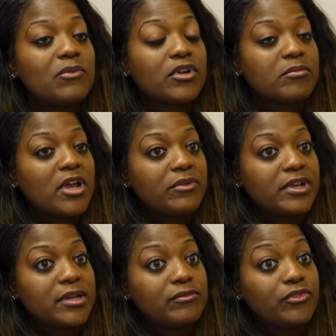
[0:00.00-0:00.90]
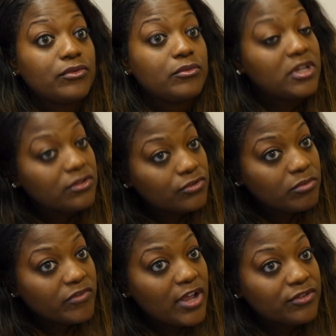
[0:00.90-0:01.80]
worked my way up to being a
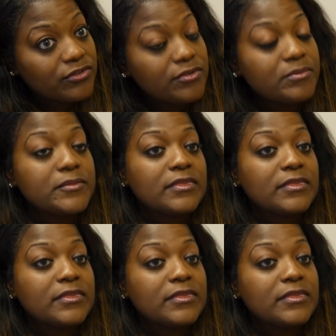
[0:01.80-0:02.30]
supervisor.